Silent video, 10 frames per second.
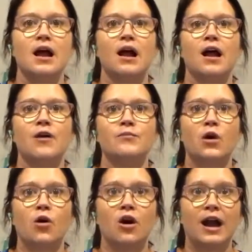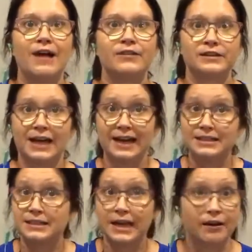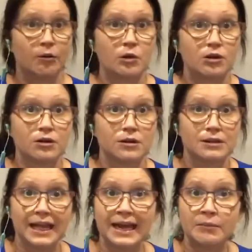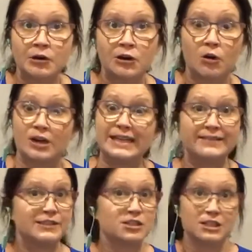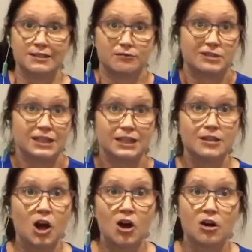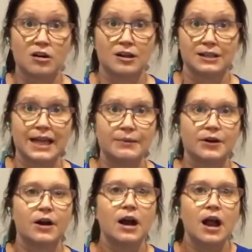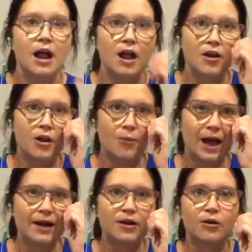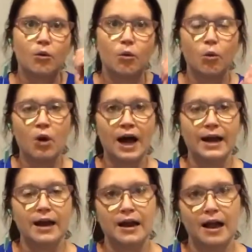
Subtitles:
or having like a terrible labor, or even just a really long labor. No matter what,